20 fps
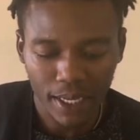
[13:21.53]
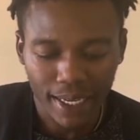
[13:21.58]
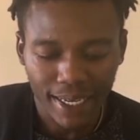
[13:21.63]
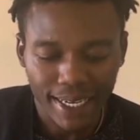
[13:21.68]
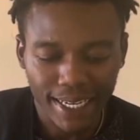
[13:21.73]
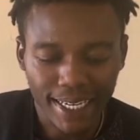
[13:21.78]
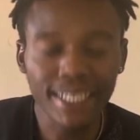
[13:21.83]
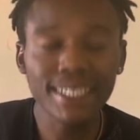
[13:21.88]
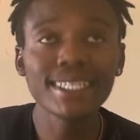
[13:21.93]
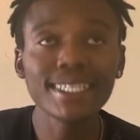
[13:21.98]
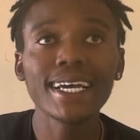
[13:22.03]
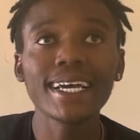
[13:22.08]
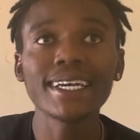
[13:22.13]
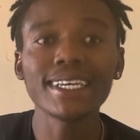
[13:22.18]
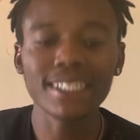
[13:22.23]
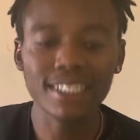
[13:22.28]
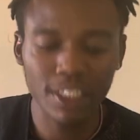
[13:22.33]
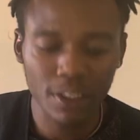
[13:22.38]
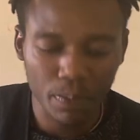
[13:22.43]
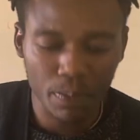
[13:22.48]
India
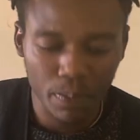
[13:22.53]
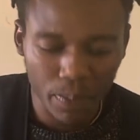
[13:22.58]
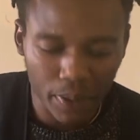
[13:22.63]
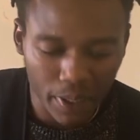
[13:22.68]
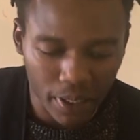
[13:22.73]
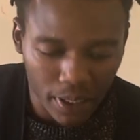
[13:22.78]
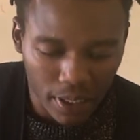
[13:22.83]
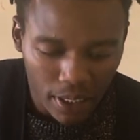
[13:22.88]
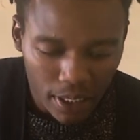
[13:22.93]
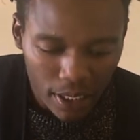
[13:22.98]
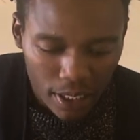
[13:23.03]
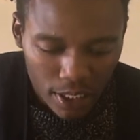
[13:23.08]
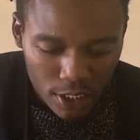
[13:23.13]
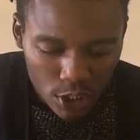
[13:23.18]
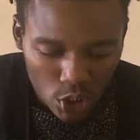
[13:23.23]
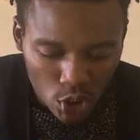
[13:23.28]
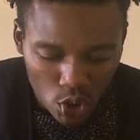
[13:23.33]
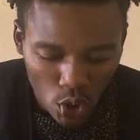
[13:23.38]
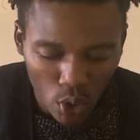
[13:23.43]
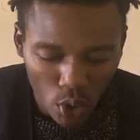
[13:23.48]
has been a
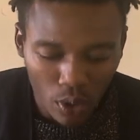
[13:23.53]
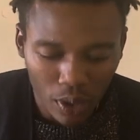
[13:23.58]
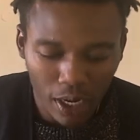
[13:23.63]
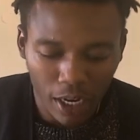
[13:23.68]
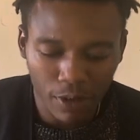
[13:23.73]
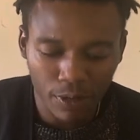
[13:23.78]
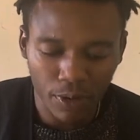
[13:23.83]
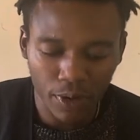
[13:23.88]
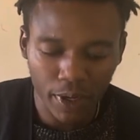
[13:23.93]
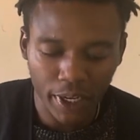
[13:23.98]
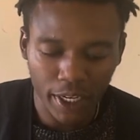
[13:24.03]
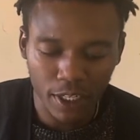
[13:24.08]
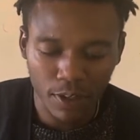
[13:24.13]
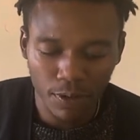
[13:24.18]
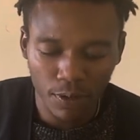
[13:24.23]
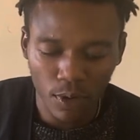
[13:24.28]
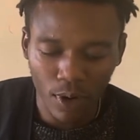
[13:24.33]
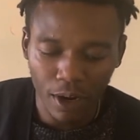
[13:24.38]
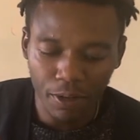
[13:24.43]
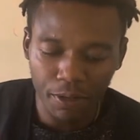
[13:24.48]
strong advocate
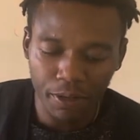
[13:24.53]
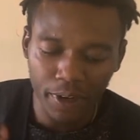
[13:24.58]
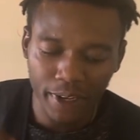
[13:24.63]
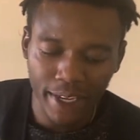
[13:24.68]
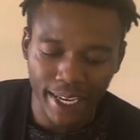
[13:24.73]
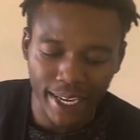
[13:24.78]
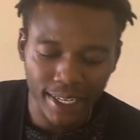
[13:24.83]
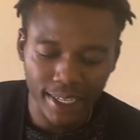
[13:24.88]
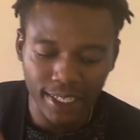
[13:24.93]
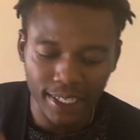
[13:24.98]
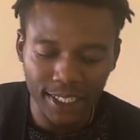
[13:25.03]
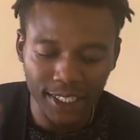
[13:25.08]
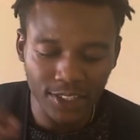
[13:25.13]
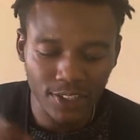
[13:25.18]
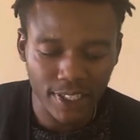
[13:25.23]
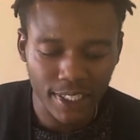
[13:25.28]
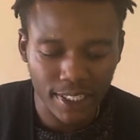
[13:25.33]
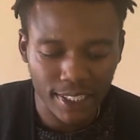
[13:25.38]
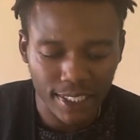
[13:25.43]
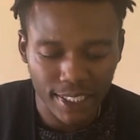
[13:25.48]
for African
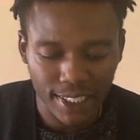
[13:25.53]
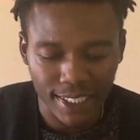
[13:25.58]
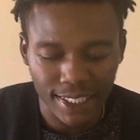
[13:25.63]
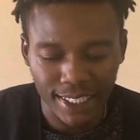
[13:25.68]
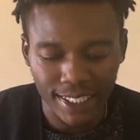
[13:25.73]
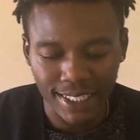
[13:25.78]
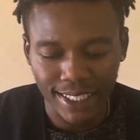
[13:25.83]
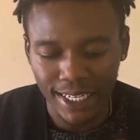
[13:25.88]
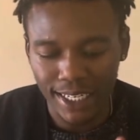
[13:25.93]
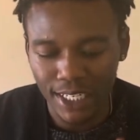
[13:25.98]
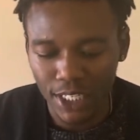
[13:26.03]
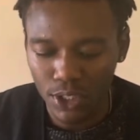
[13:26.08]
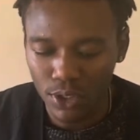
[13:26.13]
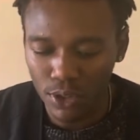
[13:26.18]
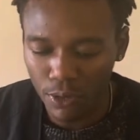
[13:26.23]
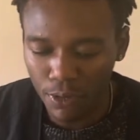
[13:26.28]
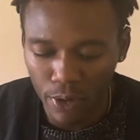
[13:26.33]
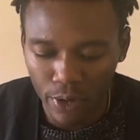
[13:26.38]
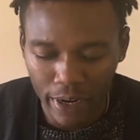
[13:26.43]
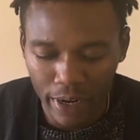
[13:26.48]
interests in
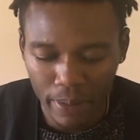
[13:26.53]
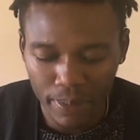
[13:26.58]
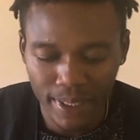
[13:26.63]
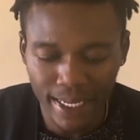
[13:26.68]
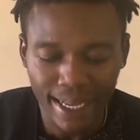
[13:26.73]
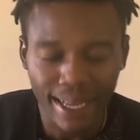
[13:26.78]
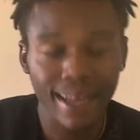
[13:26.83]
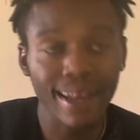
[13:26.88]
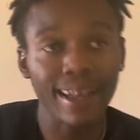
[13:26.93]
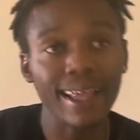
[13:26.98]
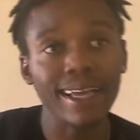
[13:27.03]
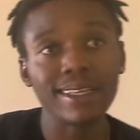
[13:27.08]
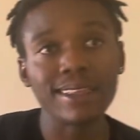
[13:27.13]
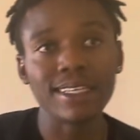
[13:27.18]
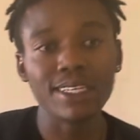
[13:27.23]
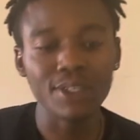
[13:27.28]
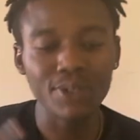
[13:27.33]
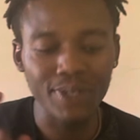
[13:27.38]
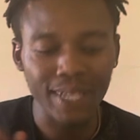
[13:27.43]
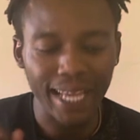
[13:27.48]
international forums like
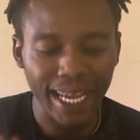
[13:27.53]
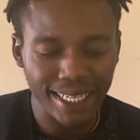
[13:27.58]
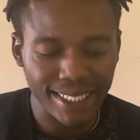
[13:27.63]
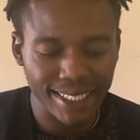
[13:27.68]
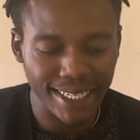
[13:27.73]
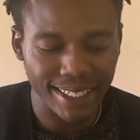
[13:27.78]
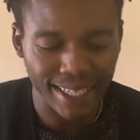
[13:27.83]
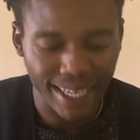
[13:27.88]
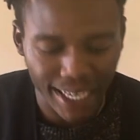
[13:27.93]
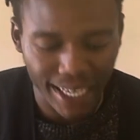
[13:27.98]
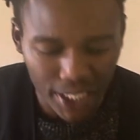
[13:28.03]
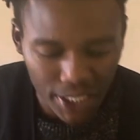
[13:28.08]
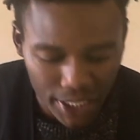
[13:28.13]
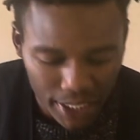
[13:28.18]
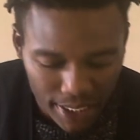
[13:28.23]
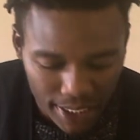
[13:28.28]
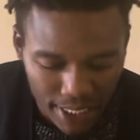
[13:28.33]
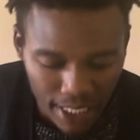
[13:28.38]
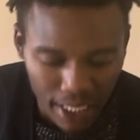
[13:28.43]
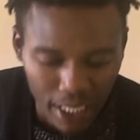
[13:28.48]
the United
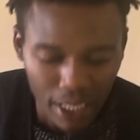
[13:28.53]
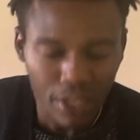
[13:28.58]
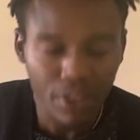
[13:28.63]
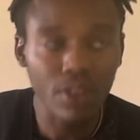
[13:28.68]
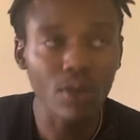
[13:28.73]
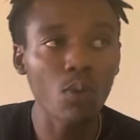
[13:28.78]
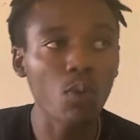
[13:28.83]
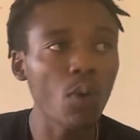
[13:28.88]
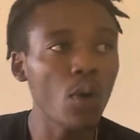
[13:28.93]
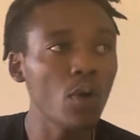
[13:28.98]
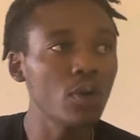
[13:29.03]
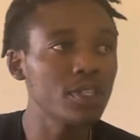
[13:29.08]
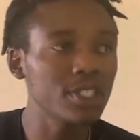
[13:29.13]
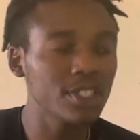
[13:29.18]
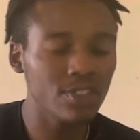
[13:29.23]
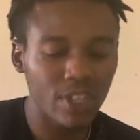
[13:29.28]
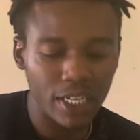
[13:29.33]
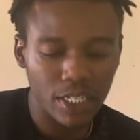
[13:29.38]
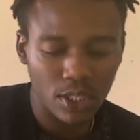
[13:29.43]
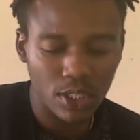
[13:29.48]
Nations, the World
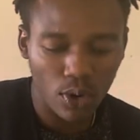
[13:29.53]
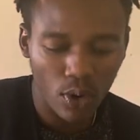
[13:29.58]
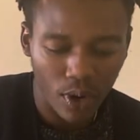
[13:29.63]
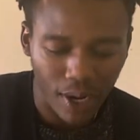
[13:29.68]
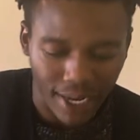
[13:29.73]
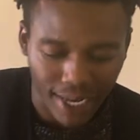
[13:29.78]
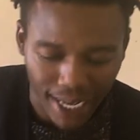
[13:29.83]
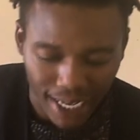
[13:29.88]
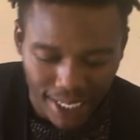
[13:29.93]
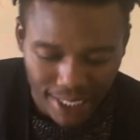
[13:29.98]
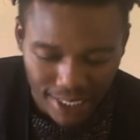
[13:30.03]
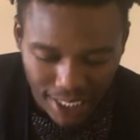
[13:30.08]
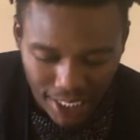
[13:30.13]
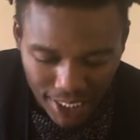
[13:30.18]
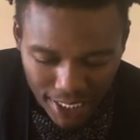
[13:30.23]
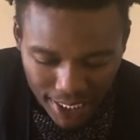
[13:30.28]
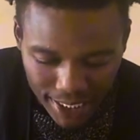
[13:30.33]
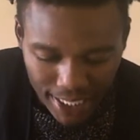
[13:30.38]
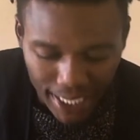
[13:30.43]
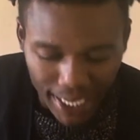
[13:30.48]
Trade
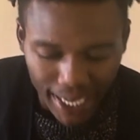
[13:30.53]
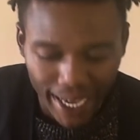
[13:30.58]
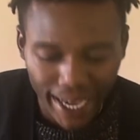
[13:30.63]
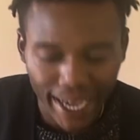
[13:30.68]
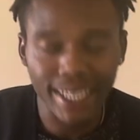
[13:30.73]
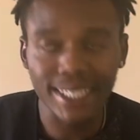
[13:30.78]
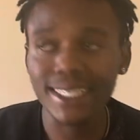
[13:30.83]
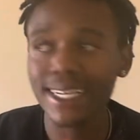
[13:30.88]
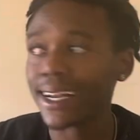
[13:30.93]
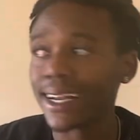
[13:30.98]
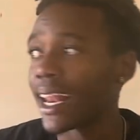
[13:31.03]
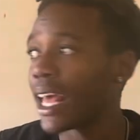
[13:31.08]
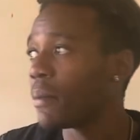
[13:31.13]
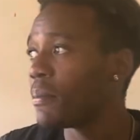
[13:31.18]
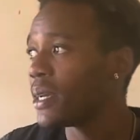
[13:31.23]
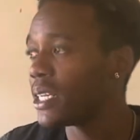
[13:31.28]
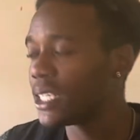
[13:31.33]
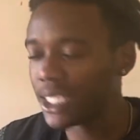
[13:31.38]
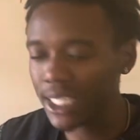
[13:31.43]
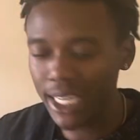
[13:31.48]
Organization, and
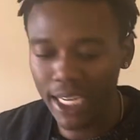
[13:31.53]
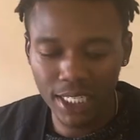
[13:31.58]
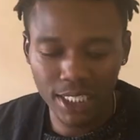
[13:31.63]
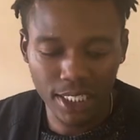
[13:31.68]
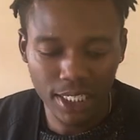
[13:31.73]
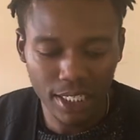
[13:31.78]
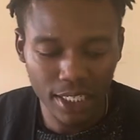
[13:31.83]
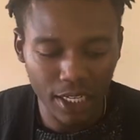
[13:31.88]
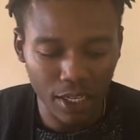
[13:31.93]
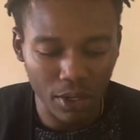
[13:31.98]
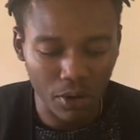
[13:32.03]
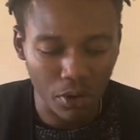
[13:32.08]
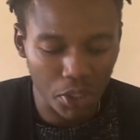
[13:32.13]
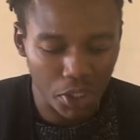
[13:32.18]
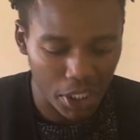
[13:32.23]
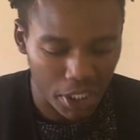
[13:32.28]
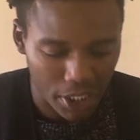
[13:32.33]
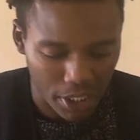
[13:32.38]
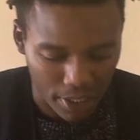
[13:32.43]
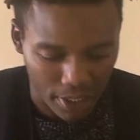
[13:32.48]
climate change
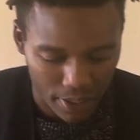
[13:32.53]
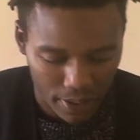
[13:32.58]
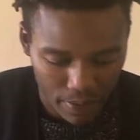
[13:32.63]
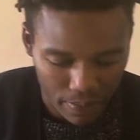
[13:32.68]
negotiations.